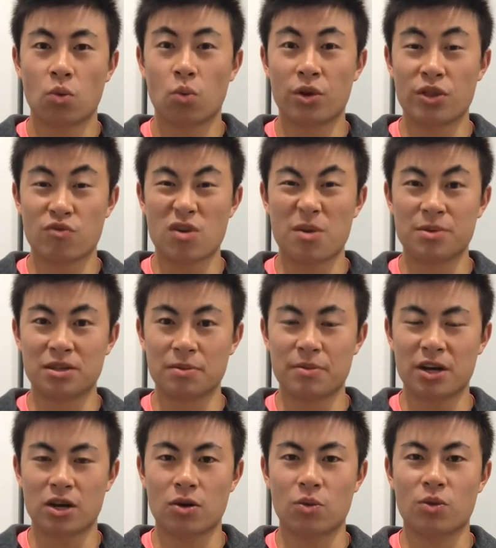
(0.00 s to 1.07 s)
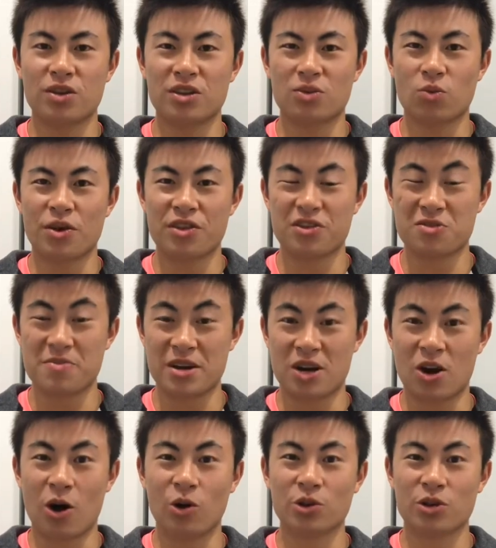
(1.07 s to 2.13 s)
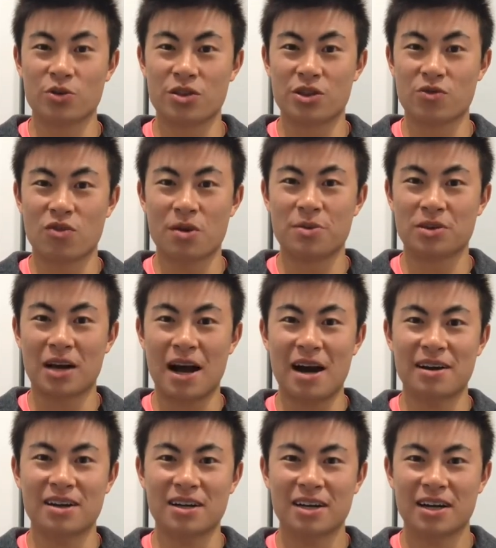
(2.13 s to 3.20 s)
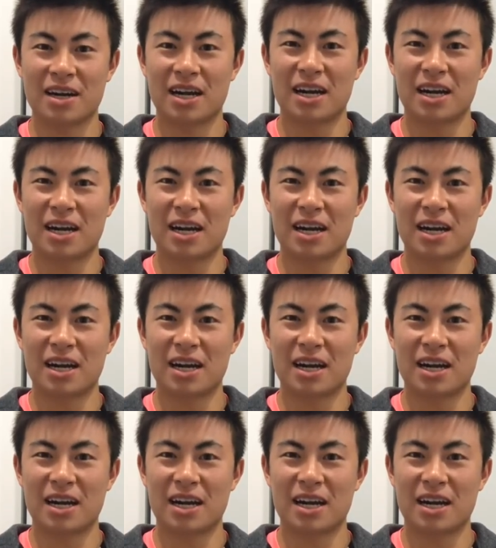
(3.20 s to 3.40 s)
When the weather's a bit colder and the rubber's harder,